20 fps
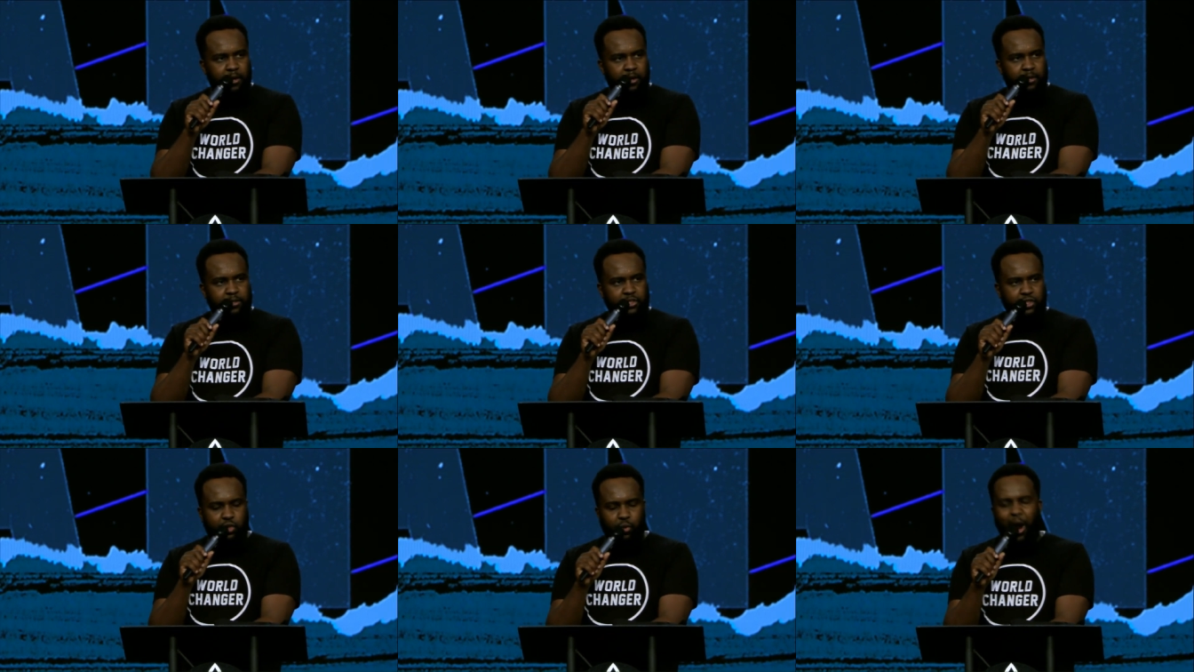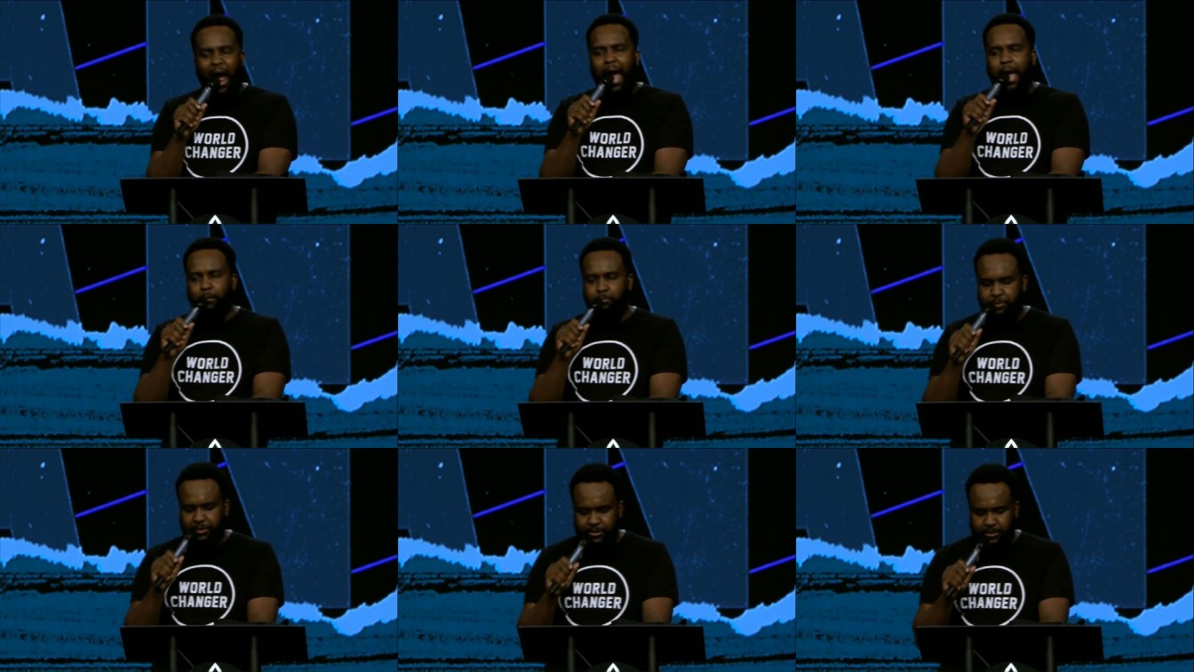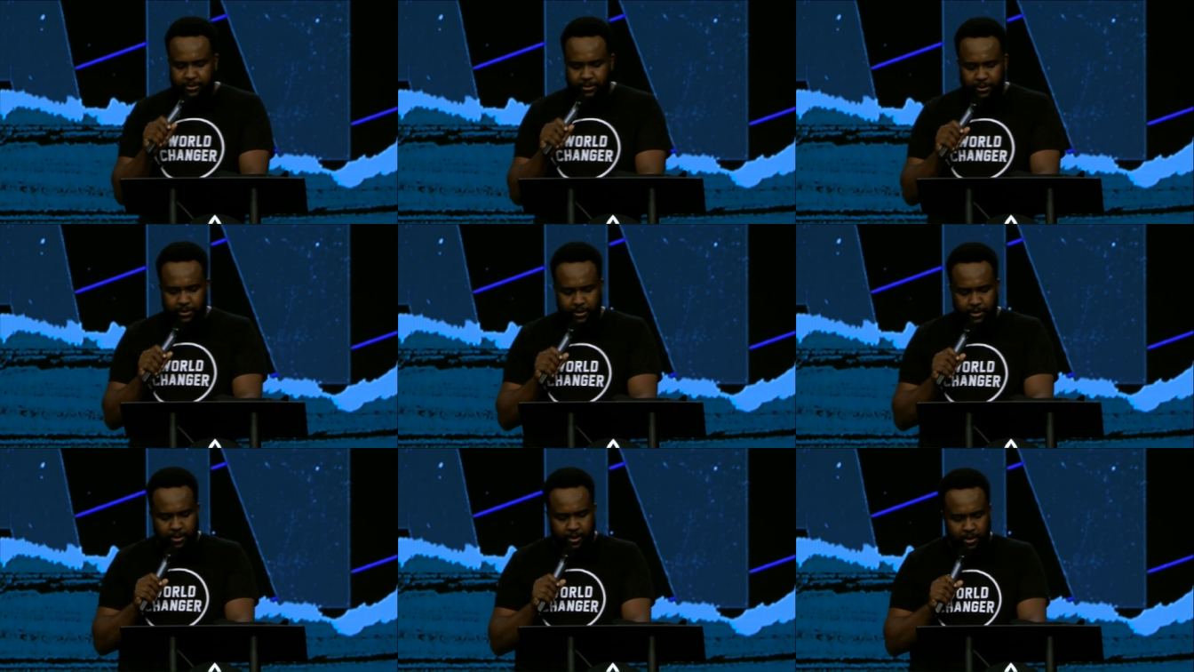stripes,
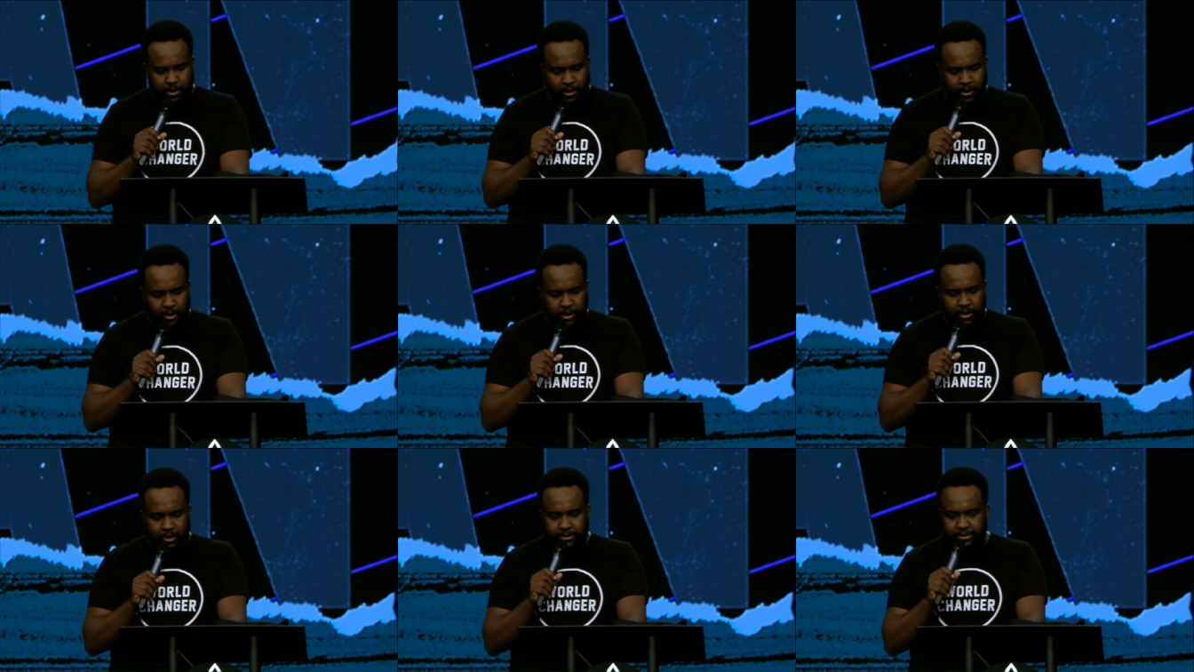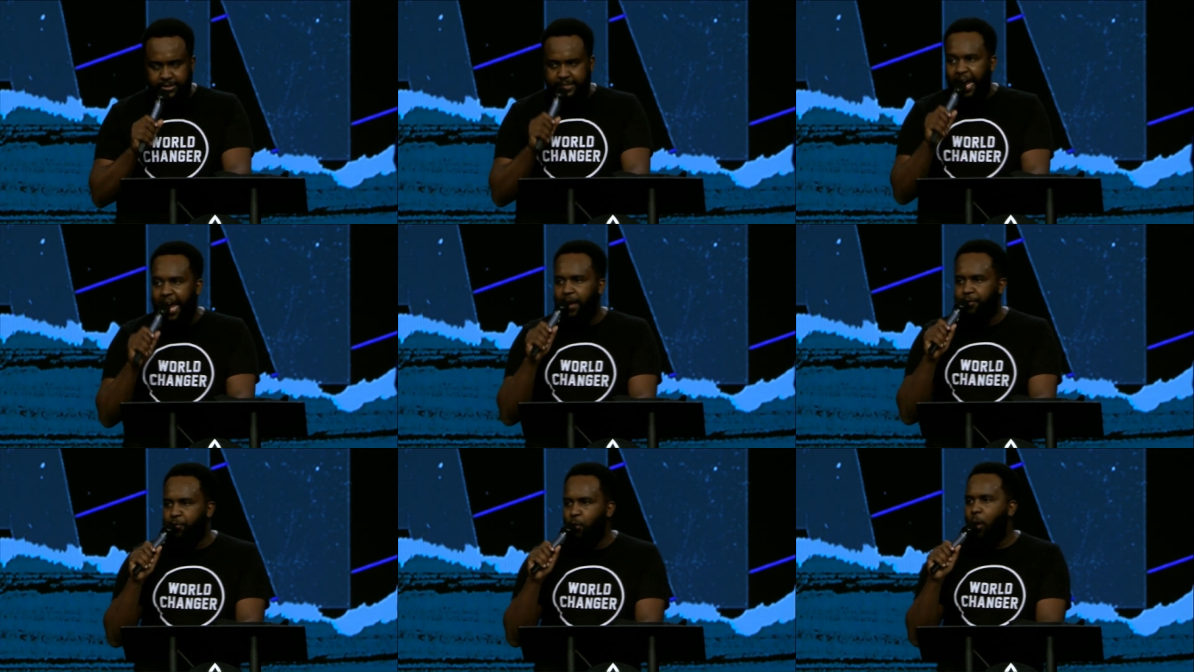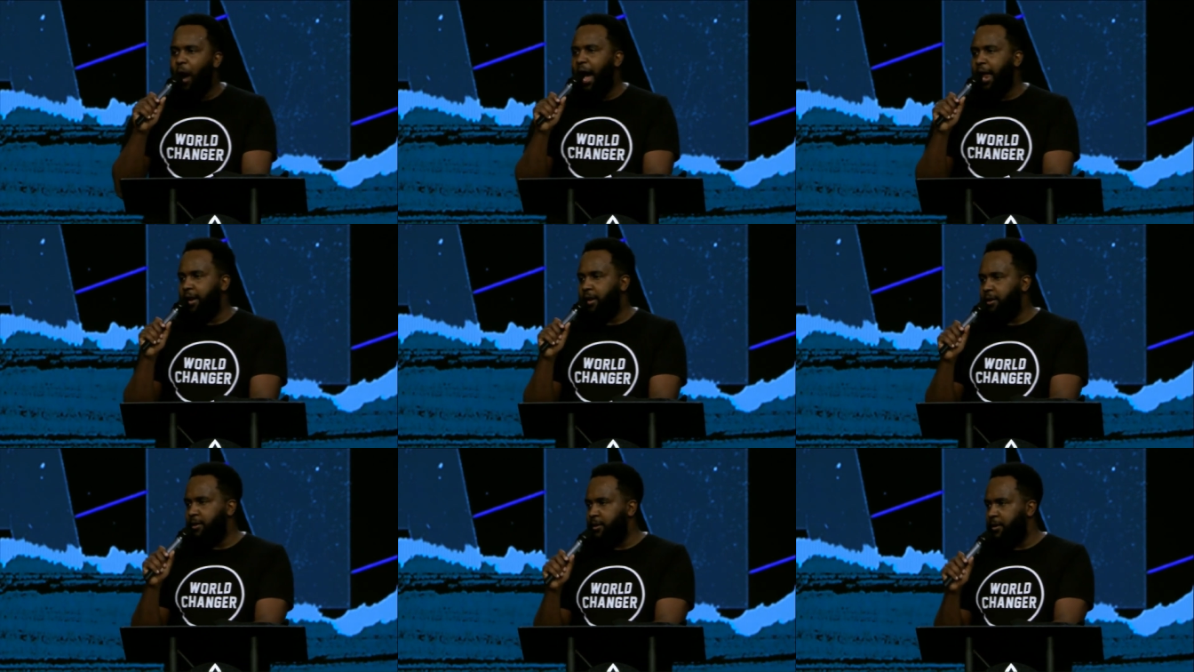save one.